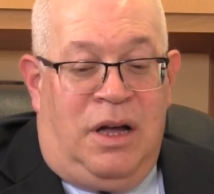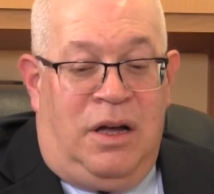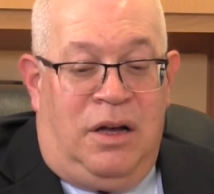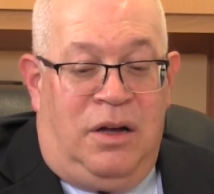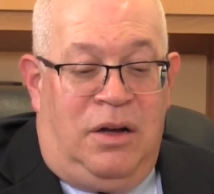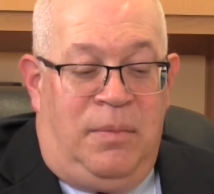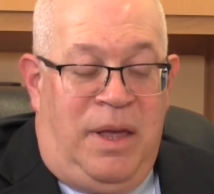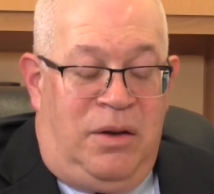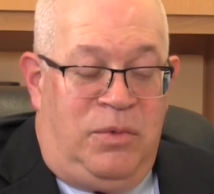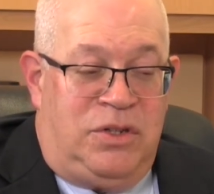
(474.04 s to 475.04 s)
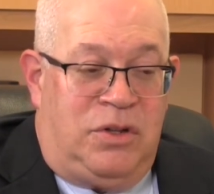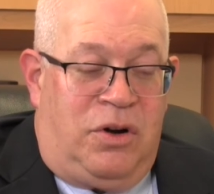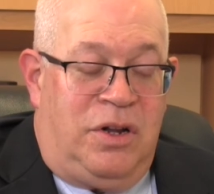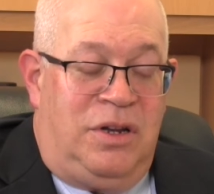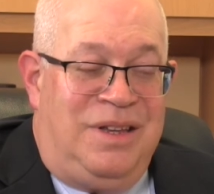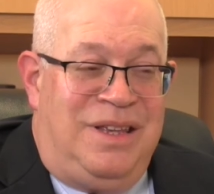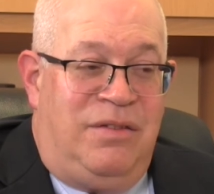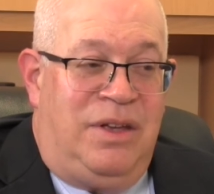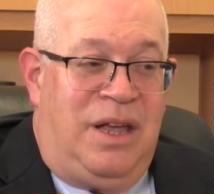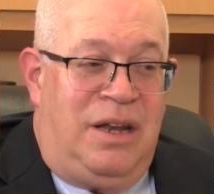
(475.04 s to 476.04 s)
and we started
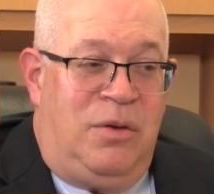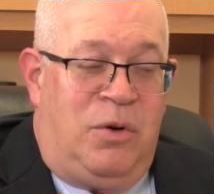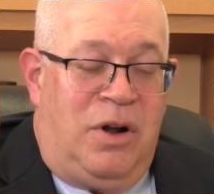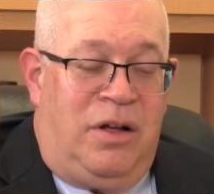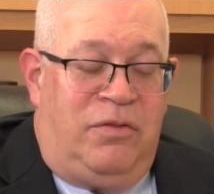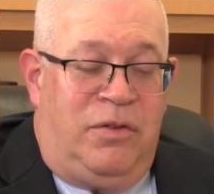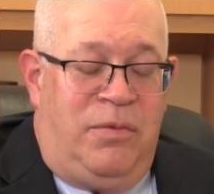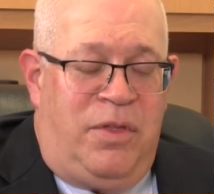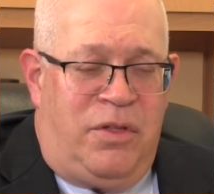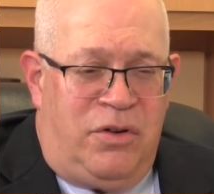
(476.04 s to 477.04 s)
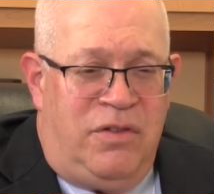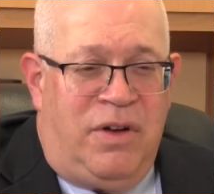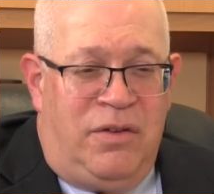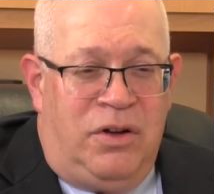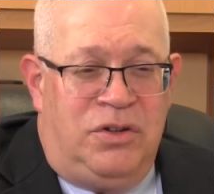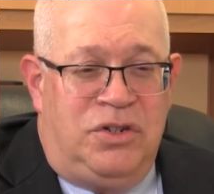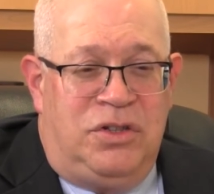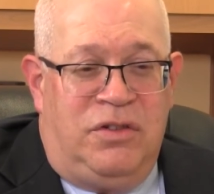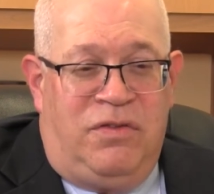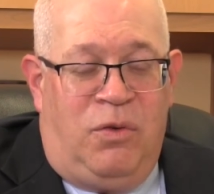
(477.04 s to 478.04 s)
giving anywhere out from
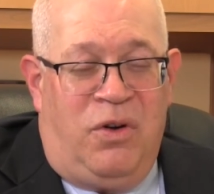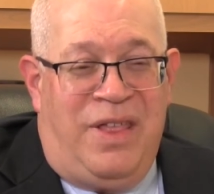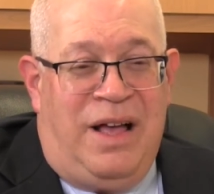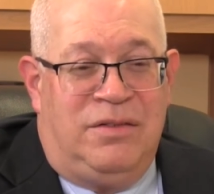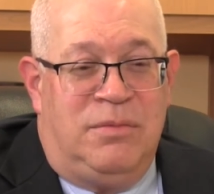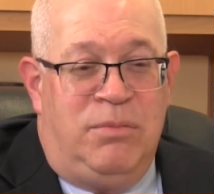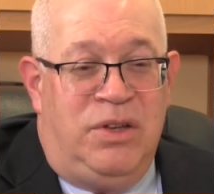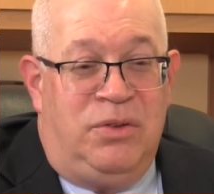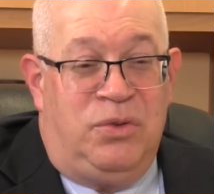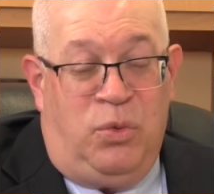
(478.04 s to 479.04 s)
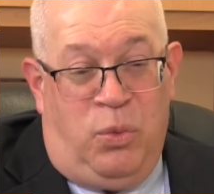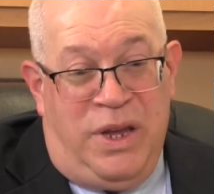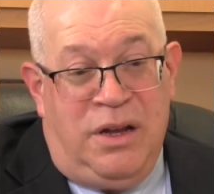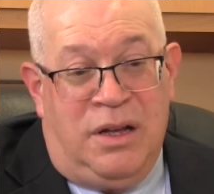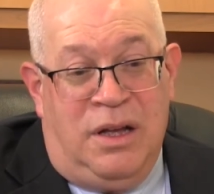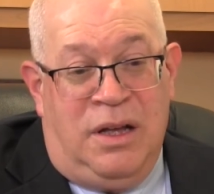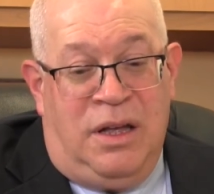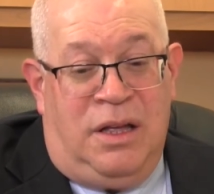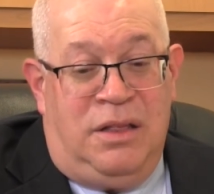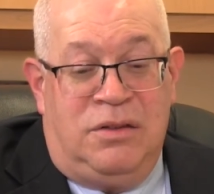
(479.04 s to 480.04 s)
3,500 to 4,000 meals a week.
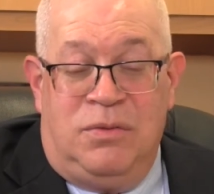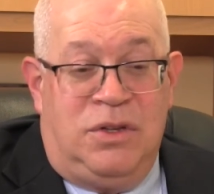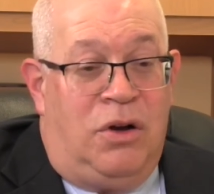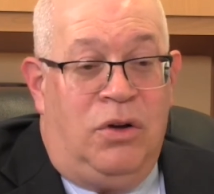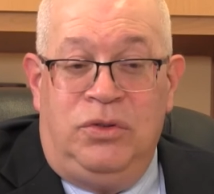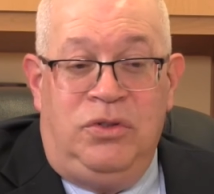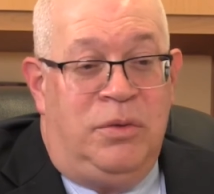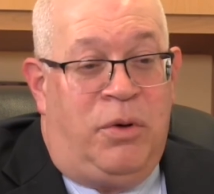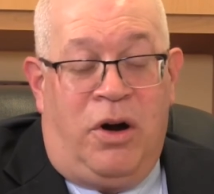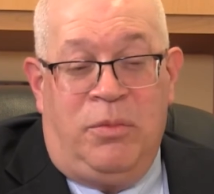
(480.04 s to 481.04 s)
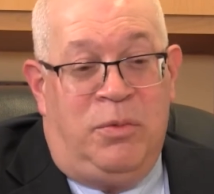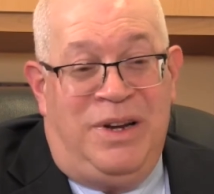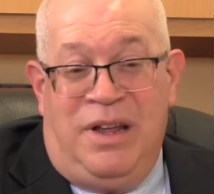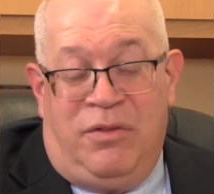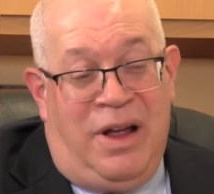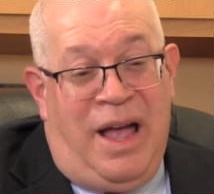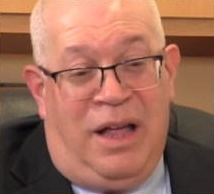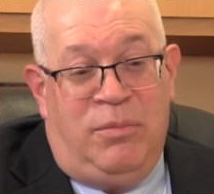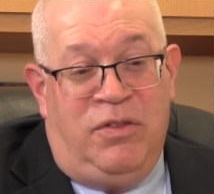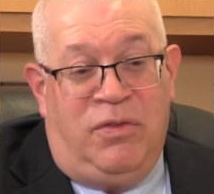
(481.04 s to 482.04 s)
This was a new department we never
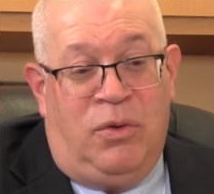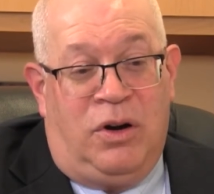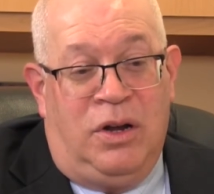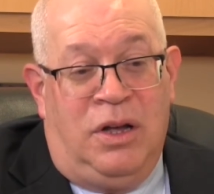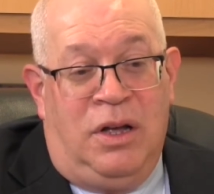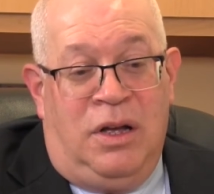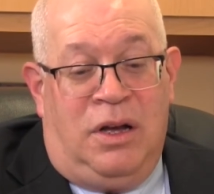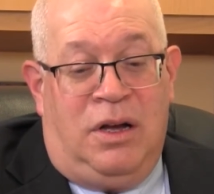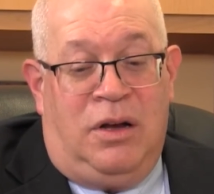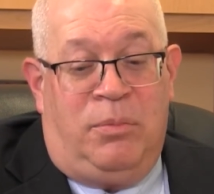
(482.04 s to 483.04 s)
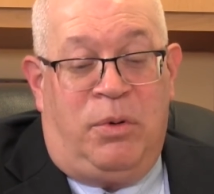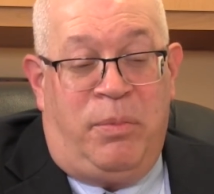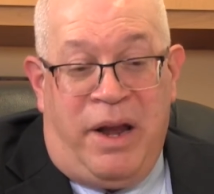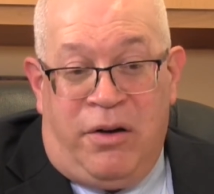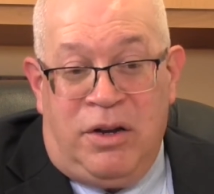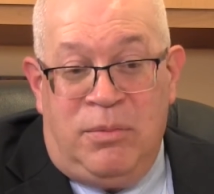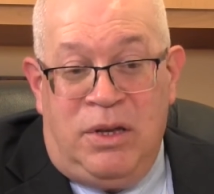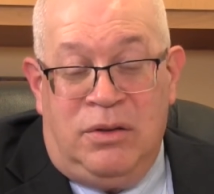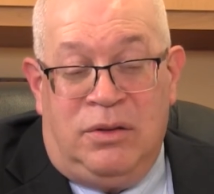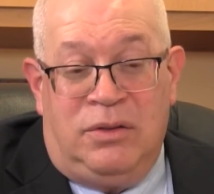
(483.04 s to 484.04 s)
had before. Preparing
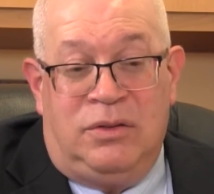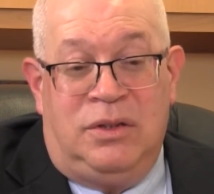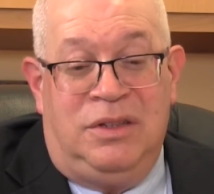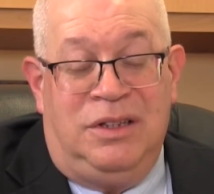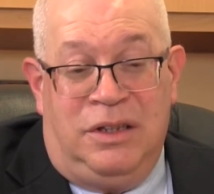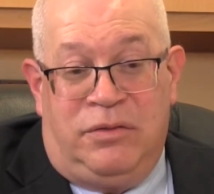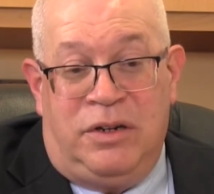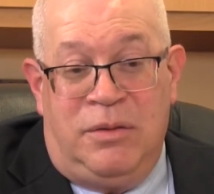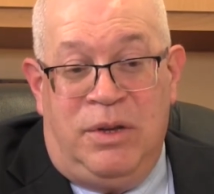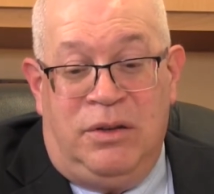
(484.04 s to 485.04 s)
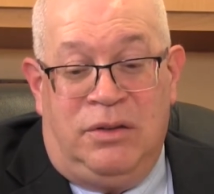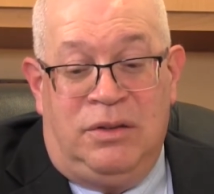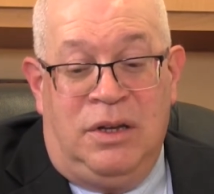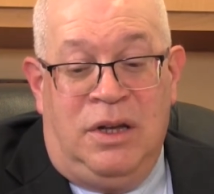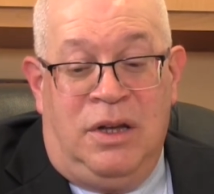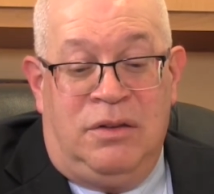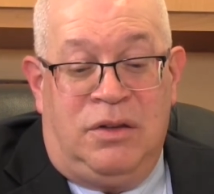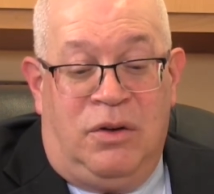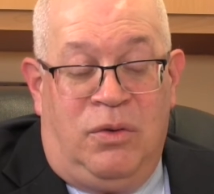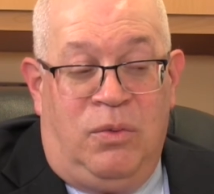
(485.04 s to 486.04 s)
meals, delivering meals.
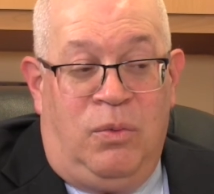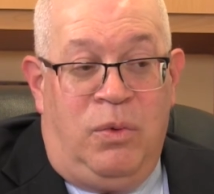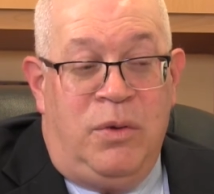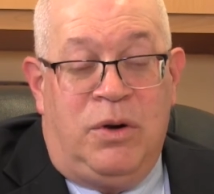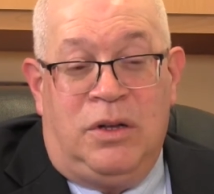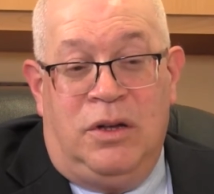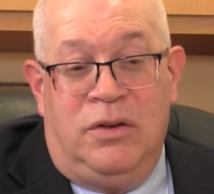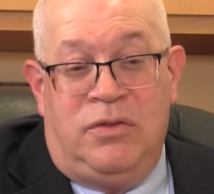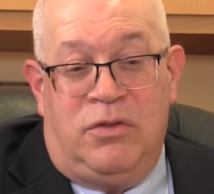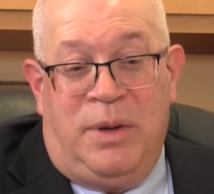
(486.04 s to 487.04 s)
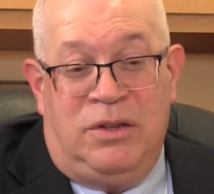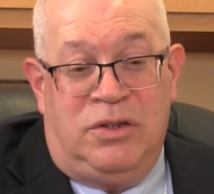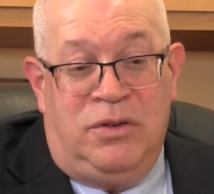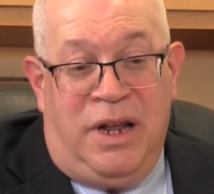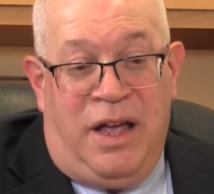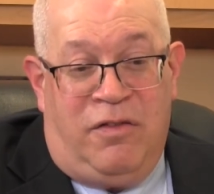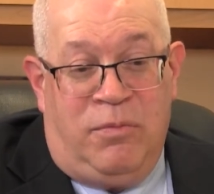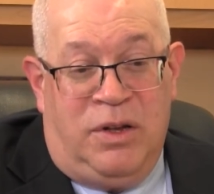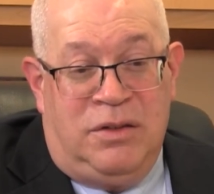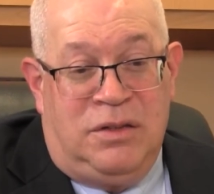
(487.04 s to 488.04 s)
So we were closed for about
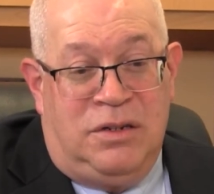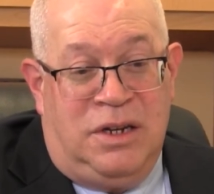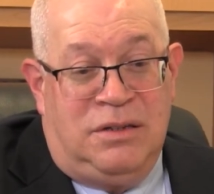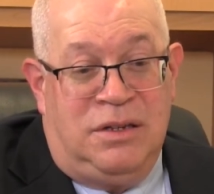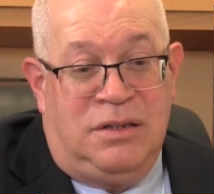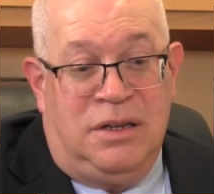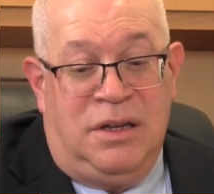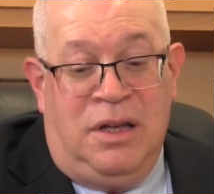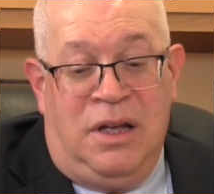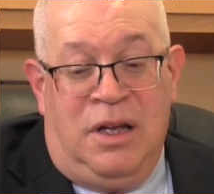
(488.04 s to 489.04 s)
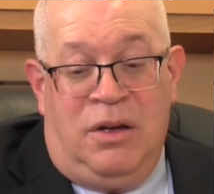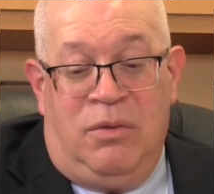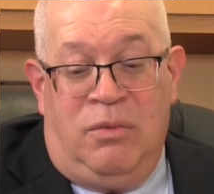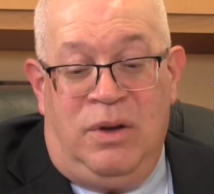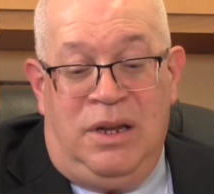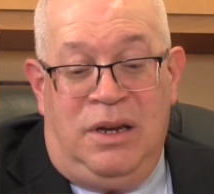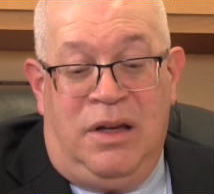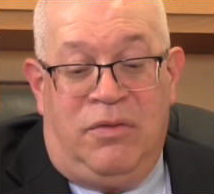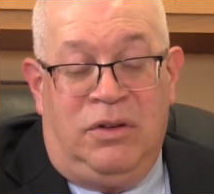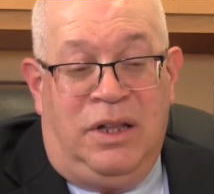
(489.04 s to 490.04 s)
2.5 months, the JCC. We
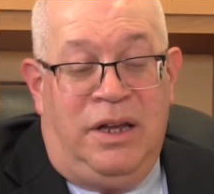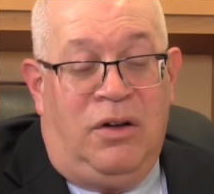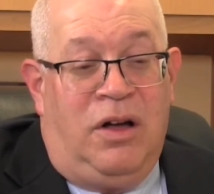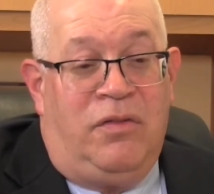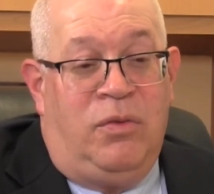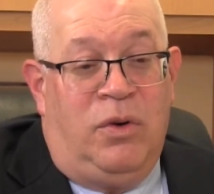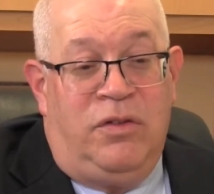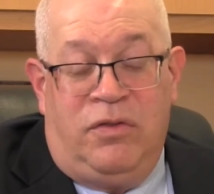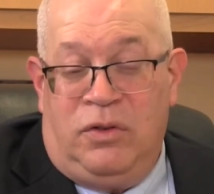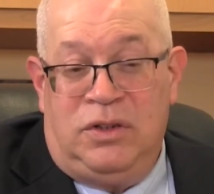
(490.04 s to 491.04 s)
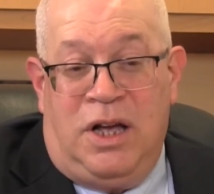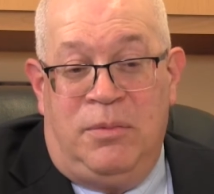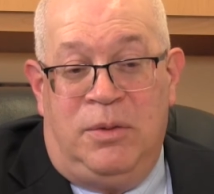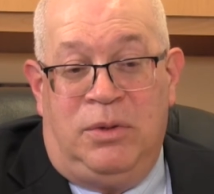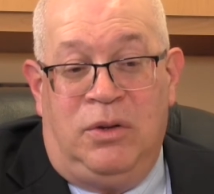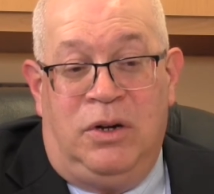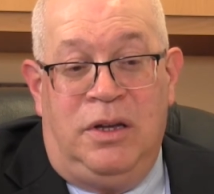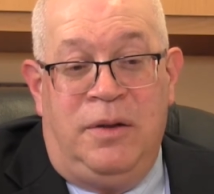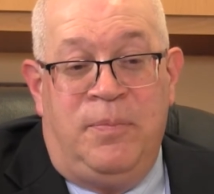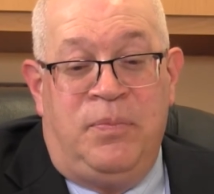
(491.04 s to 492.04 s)
never laid off one full-time
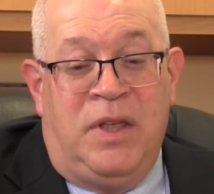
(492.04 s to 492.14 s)
employee,